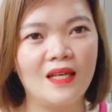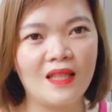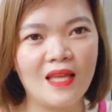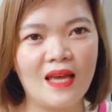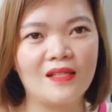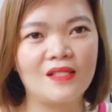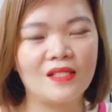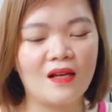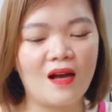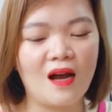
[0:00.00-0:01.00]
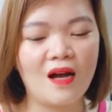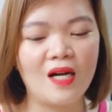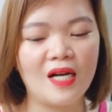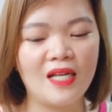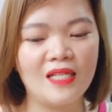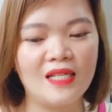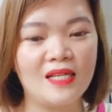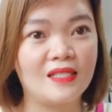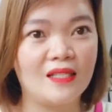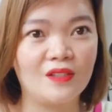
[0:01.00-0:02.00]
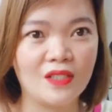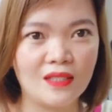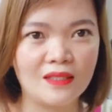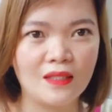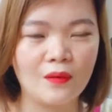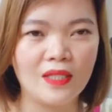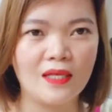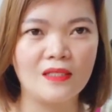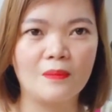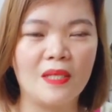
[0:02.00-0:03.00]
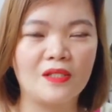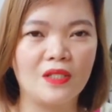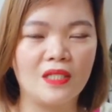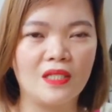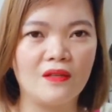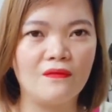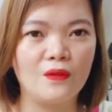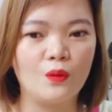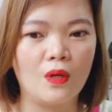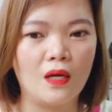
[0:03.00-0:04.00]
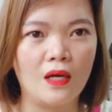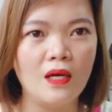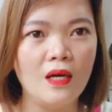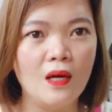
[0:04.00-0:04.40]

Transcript: things are really essentials nowadays, especially if you are